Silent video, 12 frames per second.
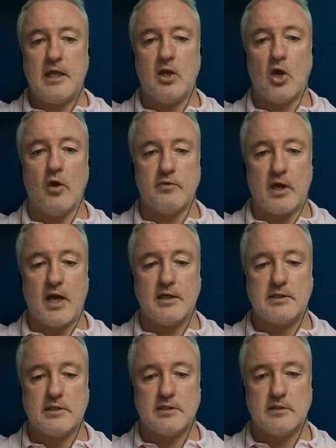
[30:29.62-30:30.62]
then
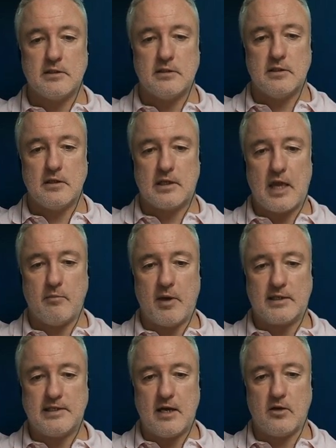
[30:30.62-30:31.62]
overnight, came
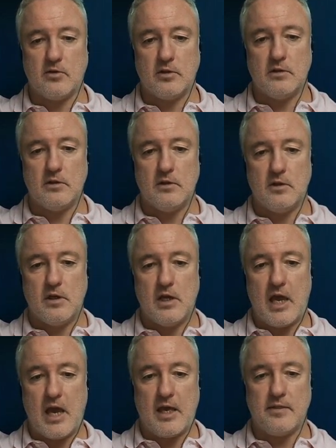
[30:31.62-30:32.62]
back down.
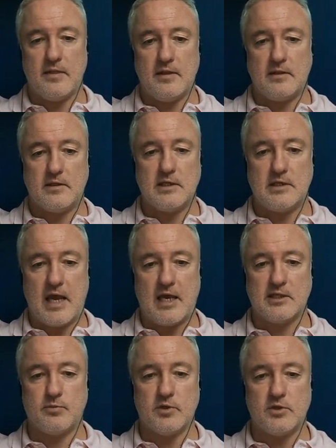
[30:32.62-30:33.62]
And today,
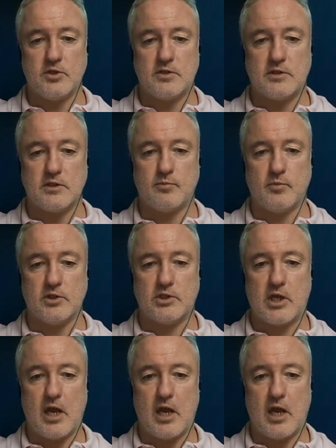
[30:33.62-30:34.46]
it's produced this bullish